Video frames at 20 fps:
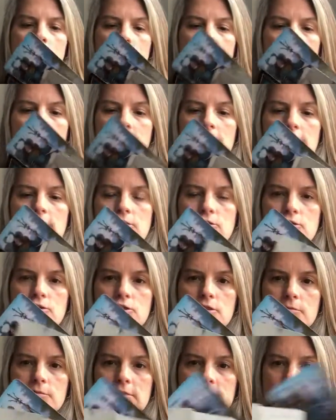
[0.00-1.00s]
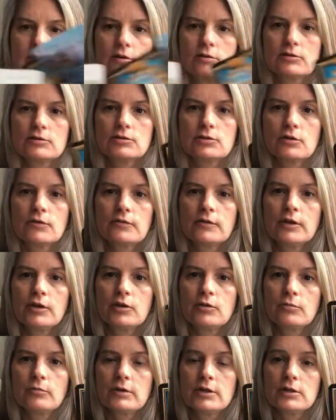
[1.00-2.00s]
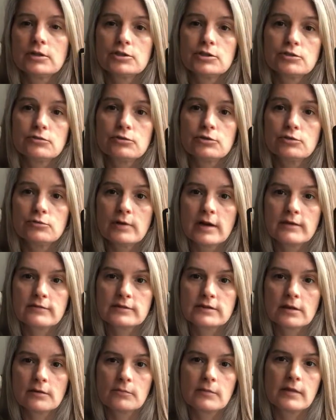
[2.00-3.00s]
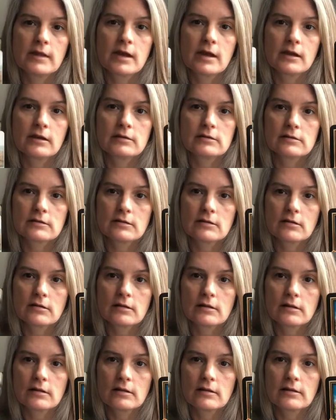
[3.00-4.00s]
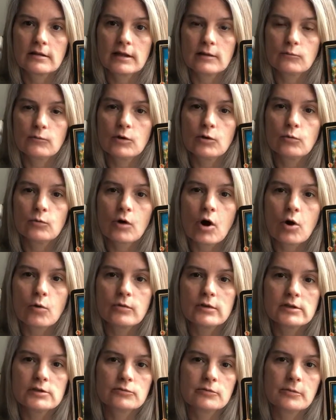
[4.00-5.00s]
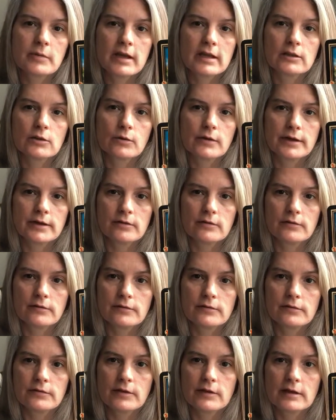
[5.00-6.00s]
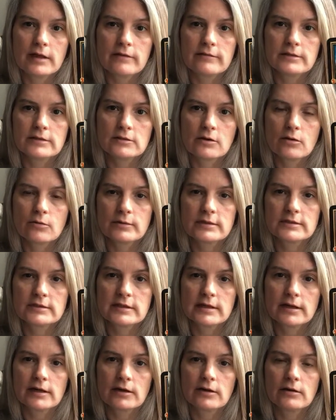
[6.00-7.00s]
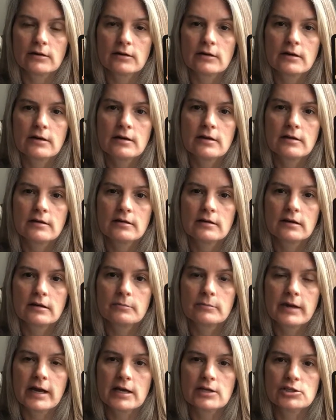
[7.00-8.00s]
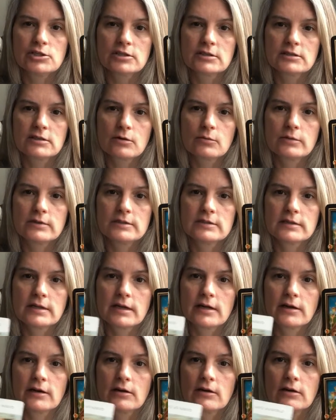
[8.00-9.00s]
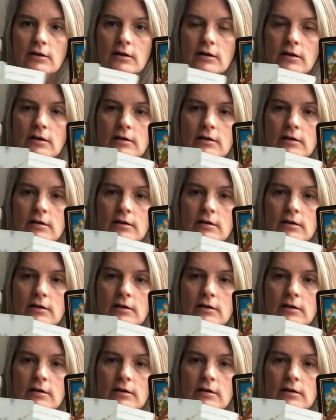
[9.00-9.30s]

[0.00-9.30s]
the relationships that aren't serving you because you do have some that that will always remain loyal the love is always there the compassion is always there.